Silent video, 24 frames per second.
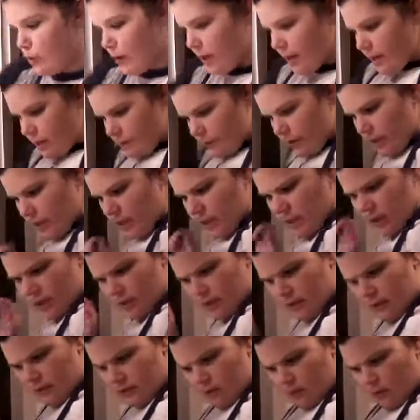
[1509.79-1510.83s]
Gravy?
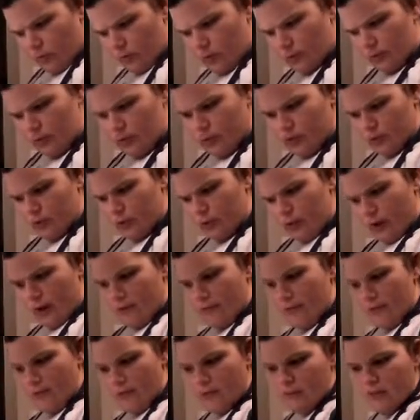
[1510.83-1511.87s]
What do you mean what's
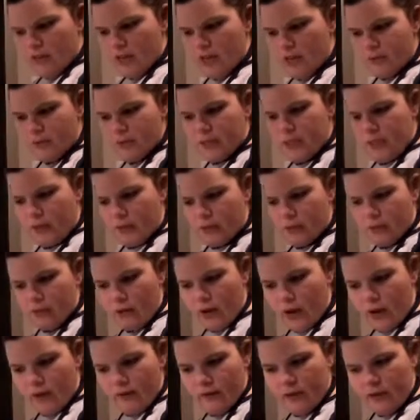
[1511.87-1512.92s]
gravy? You ever mashed potatoes and
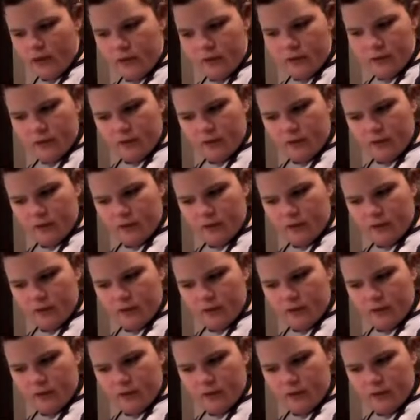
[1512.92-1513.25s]
gravy?